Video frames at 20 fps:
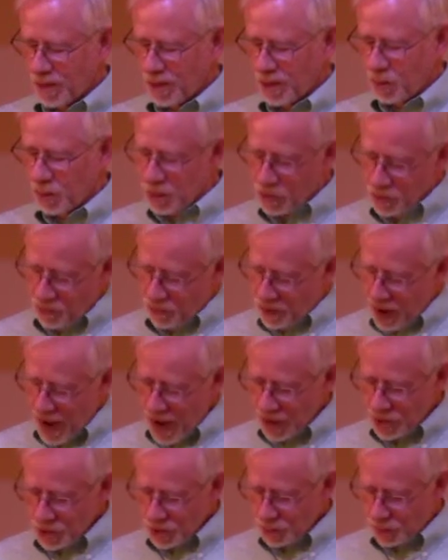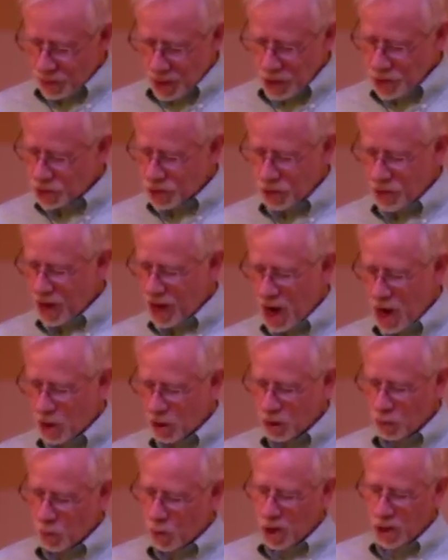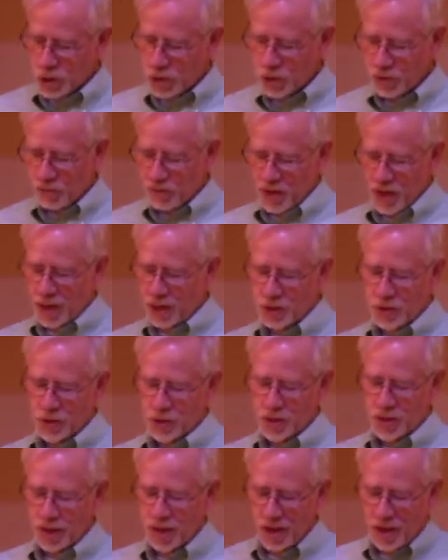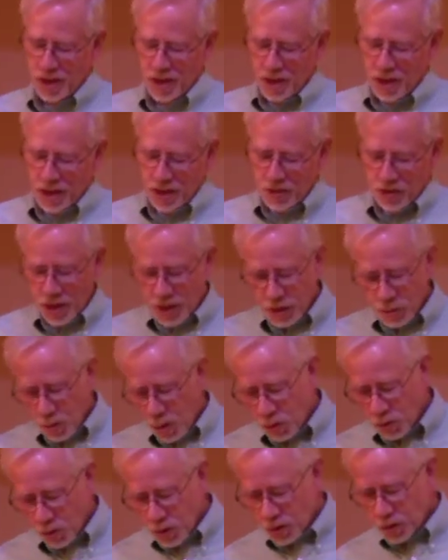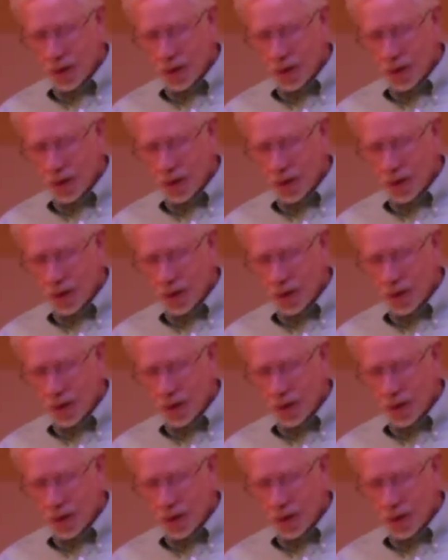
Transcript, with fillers: When you fast, brush your hair and wash your face. Then you won't look